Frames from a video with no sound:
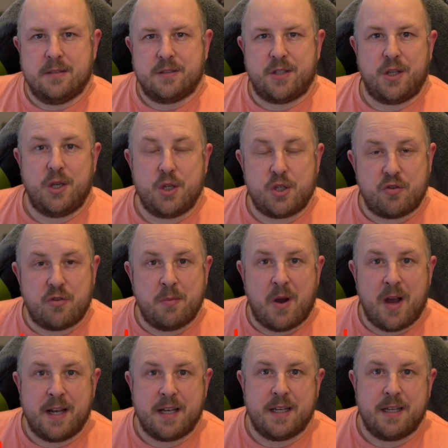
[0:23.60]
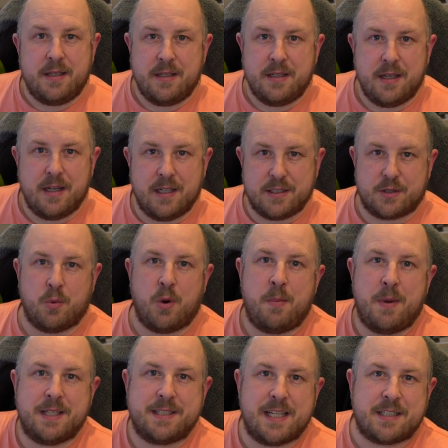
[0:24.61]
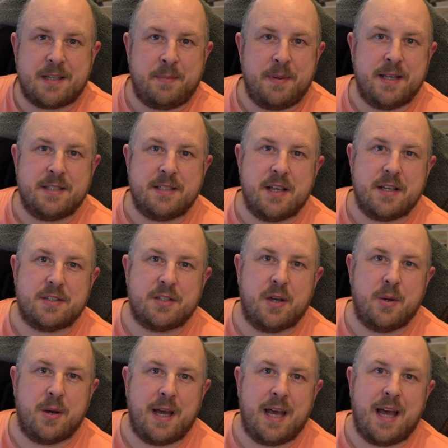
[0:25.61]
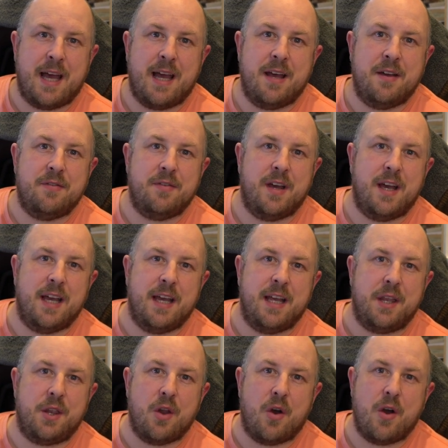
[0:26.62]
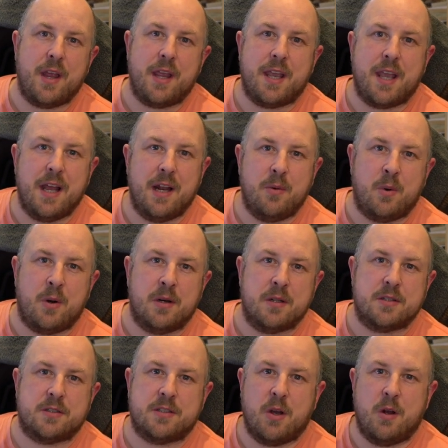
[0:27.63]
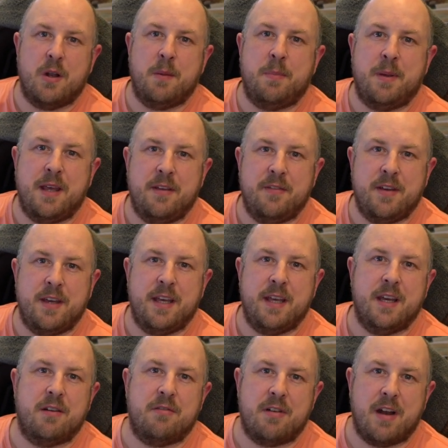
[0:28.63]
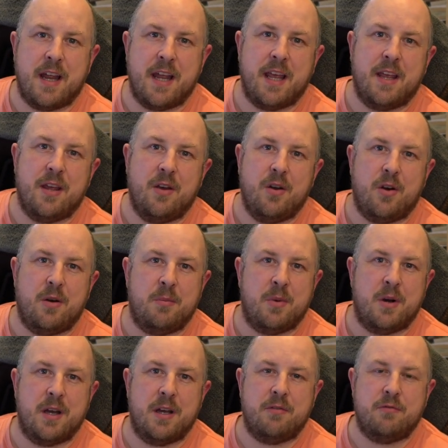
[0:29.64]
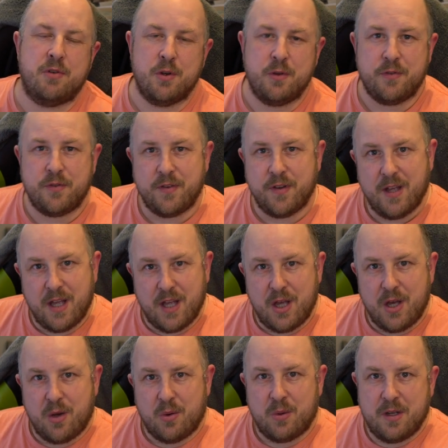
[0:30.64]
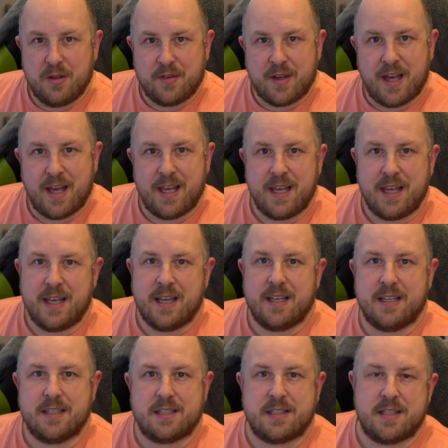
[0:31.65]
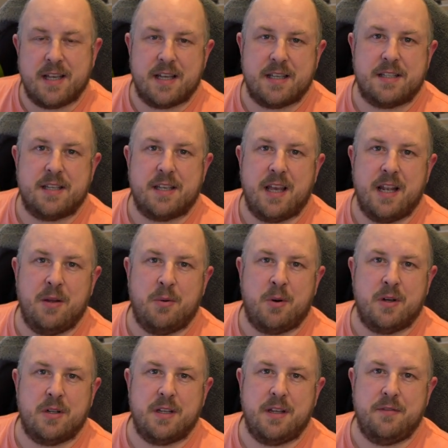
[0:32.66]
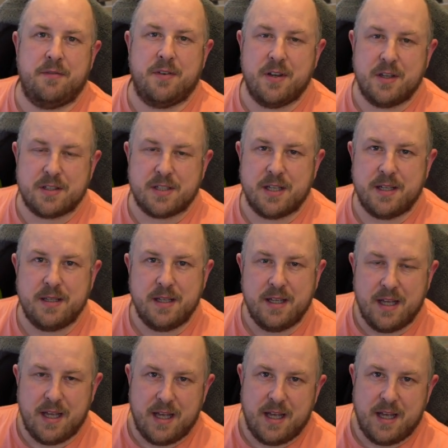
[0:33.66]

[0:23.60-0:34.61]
So the usual reminder as to what my setup is. So I have a 9 kilowatt solar PV array on my roof with a 6 kilowatt inverter.